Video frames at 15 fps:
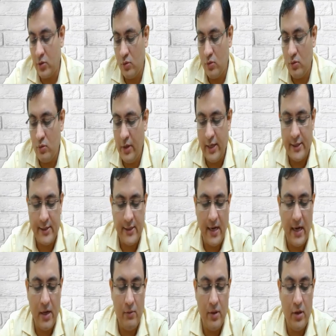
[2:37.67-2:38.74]
So let's
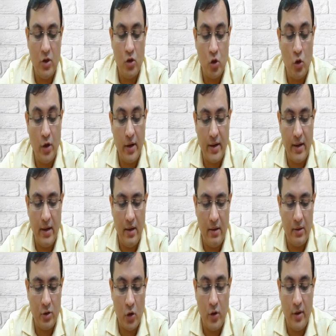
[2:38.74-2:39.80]
start with the
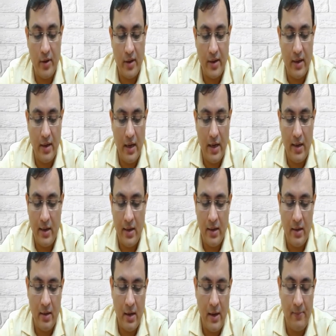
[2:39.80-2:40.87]
theoretical
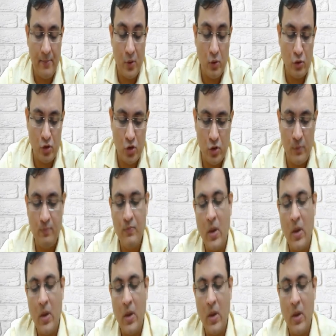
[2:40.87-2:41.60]
approach.